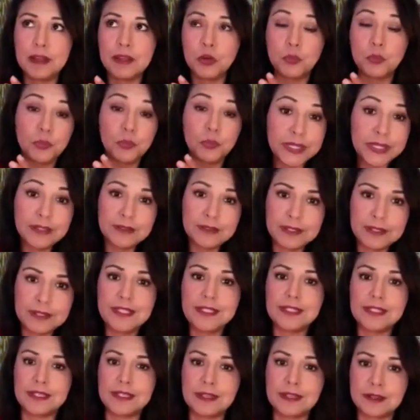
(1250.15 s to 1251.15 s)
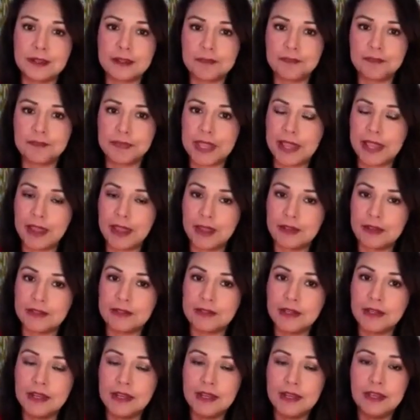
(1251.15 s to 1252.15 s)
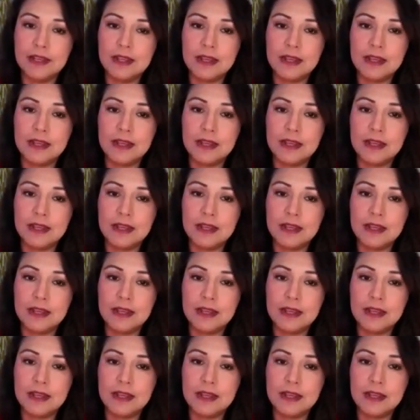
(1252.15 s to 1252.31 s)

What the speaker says: realistic and